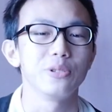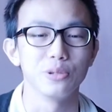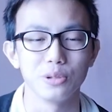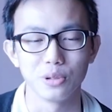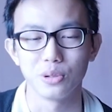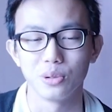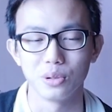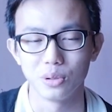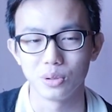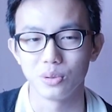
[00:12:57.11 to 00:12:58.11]

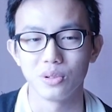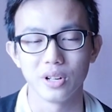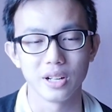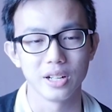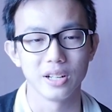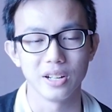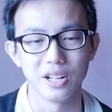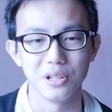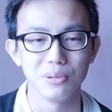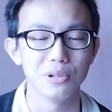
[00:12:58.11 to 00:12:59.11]
the A
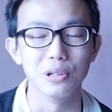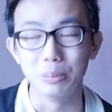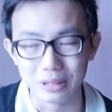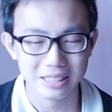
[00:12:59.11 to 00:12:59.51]
New Hope.